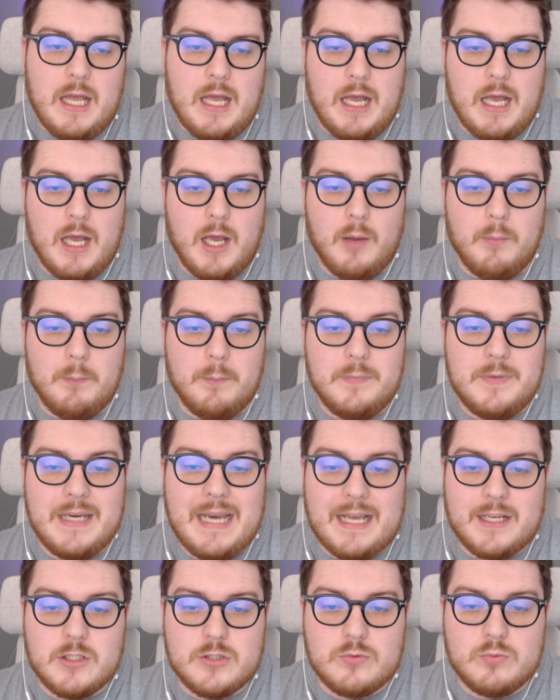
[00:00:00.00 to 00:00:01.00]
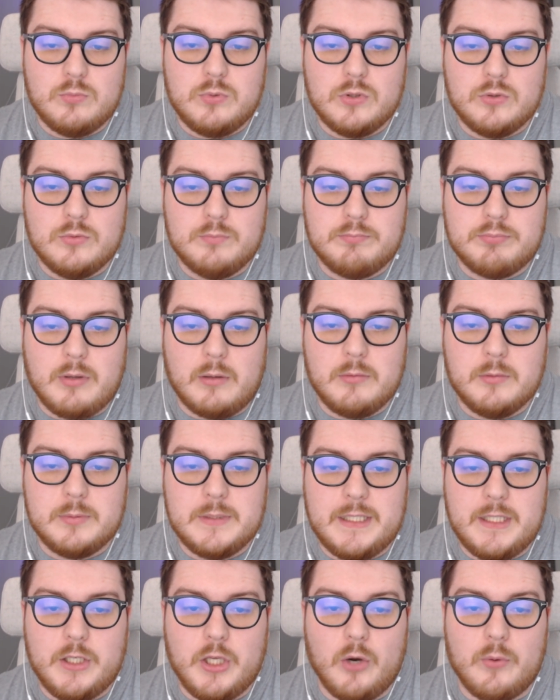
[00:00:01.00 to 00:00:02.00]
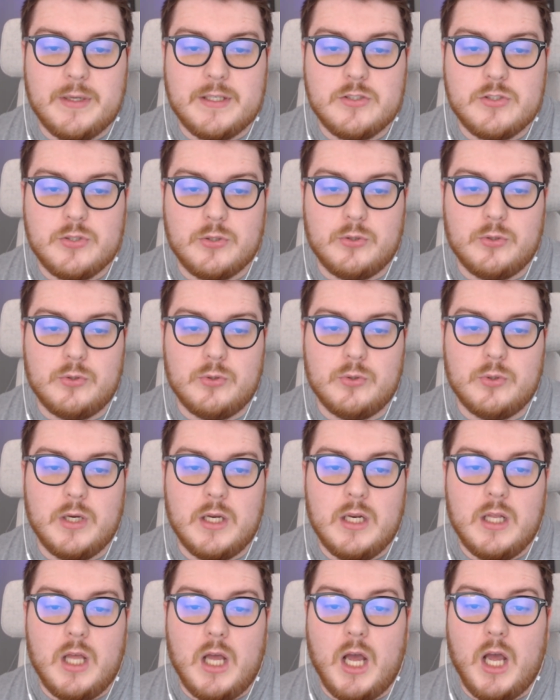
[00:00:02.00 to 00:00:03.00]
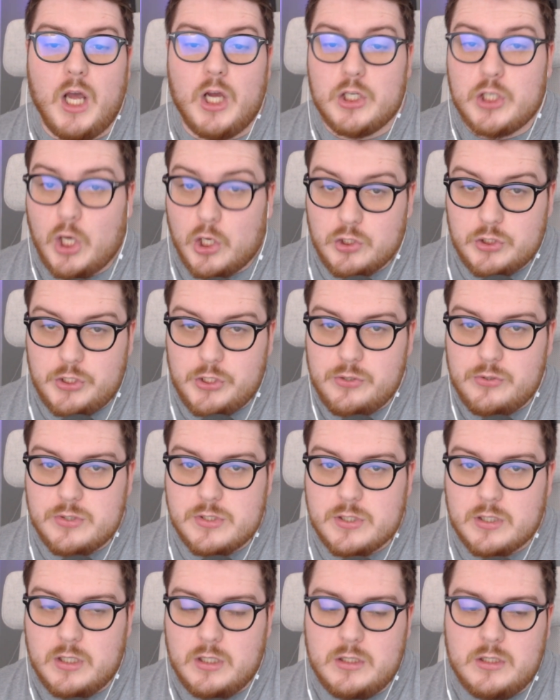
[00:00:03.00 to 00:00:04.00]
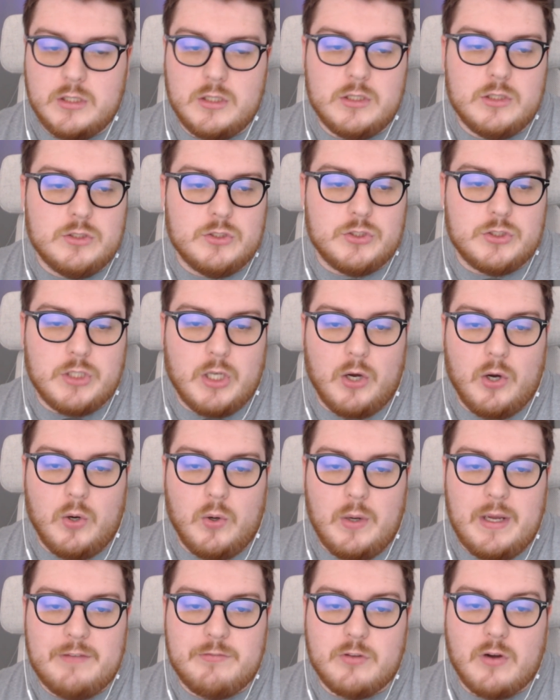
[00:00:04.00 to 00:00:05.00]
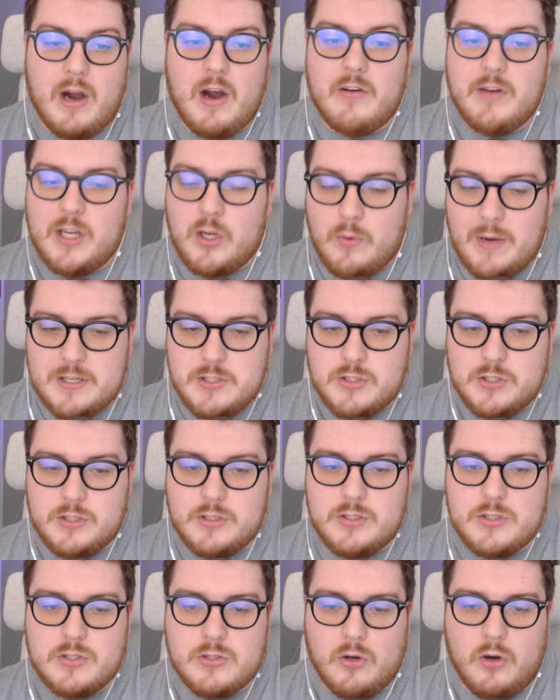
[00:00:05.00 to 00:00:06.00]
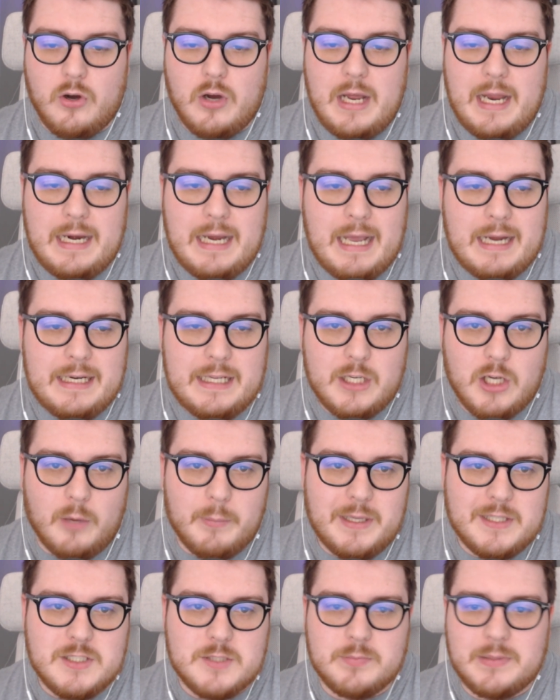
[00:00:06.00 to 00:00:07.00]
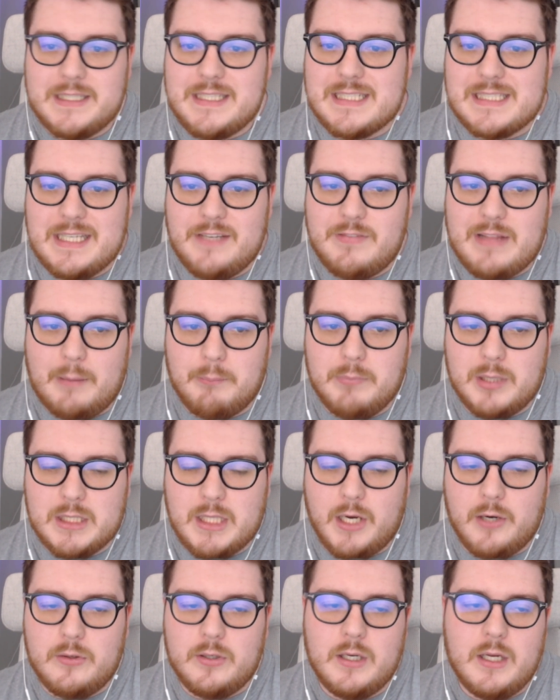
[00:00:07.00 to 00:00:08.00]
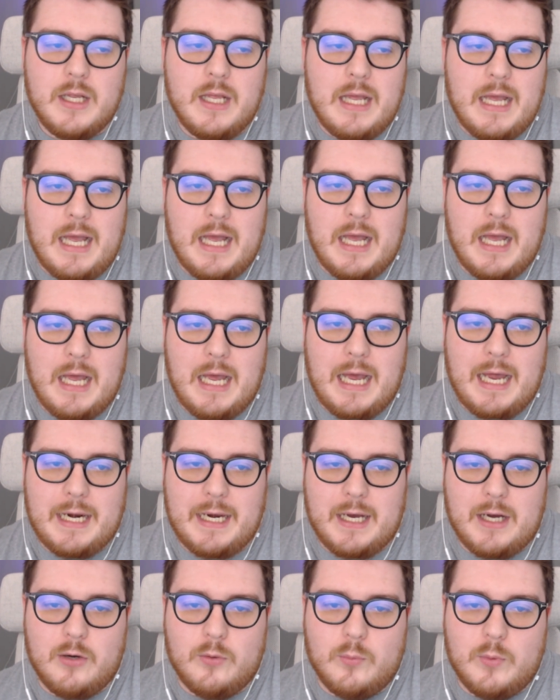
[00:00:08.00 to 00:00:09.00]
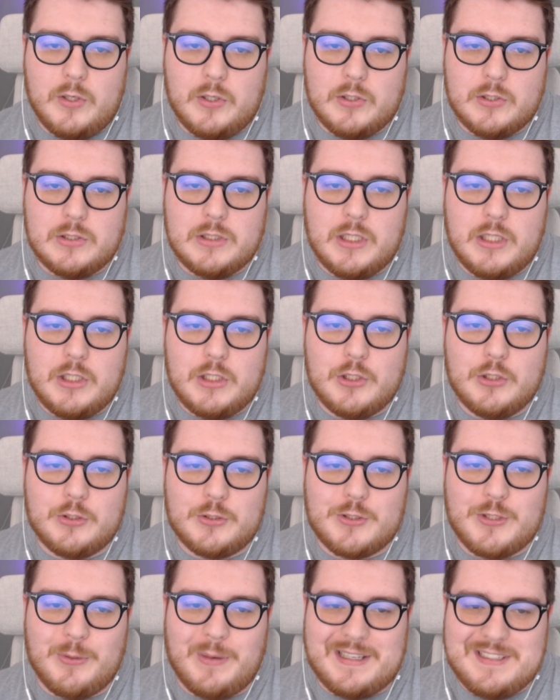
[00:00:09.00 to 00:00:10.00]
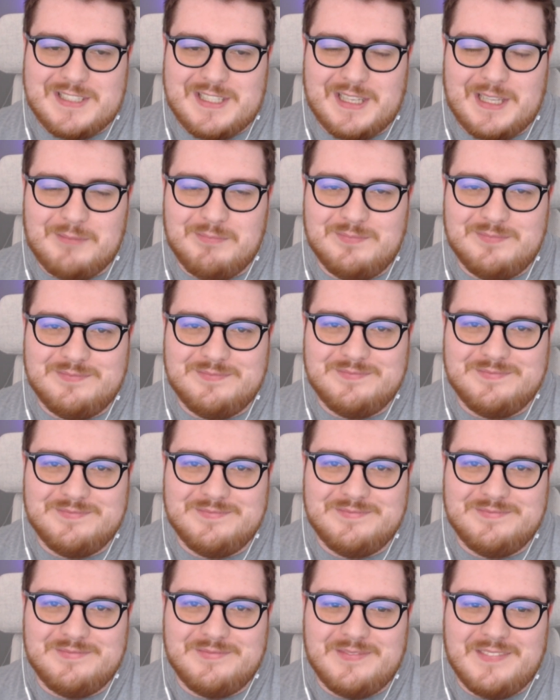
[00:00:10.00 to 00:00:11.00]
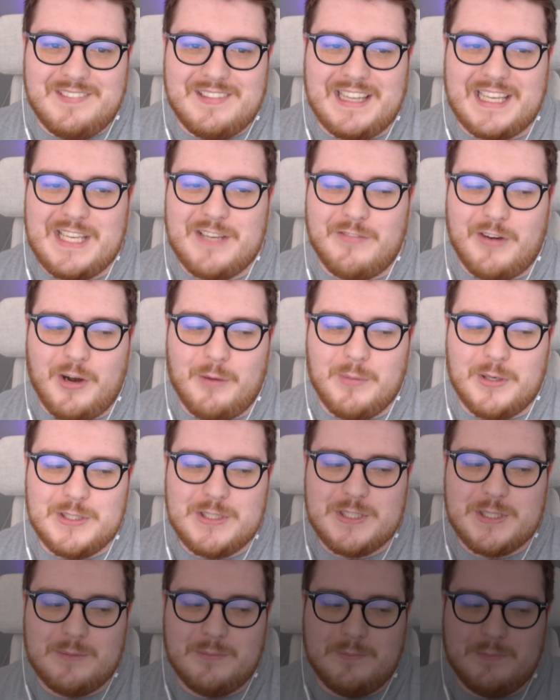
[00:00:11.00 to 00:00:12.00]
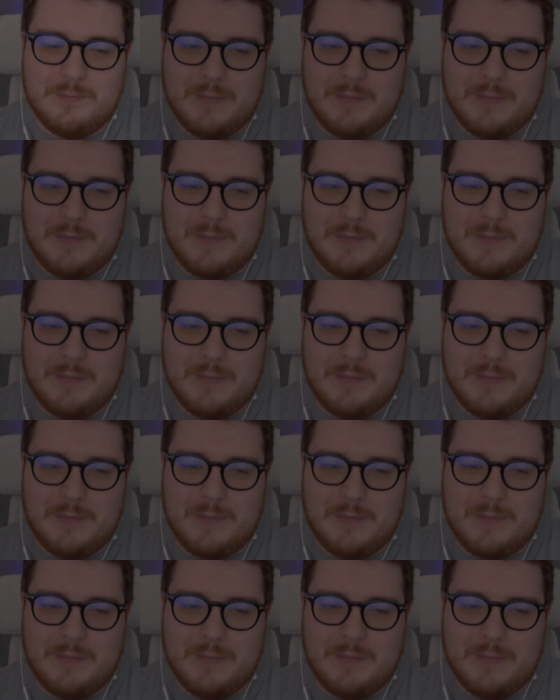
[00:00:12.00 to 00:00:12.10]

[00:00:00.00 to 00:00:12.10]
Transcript: Um, next, we'll probably go into uh, call queues. So if there are any questions or any comments, please leave them below uh, and I will look to answer them. Thank you very much.